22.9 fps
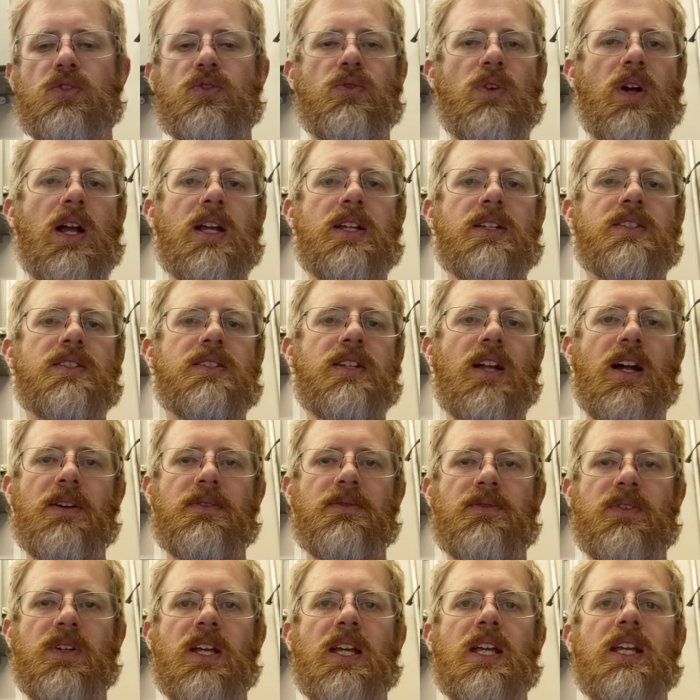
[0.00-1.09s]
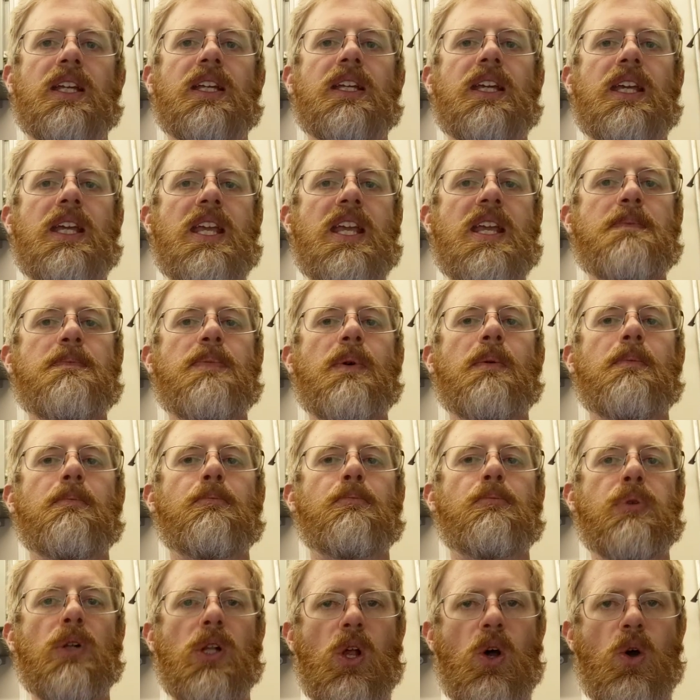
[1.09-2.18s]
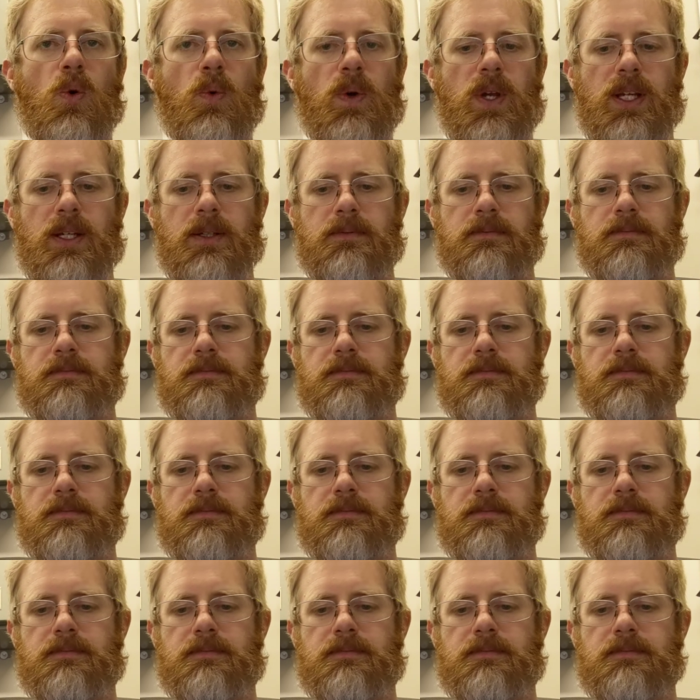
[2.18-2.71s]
dry stuff. Keep blowing.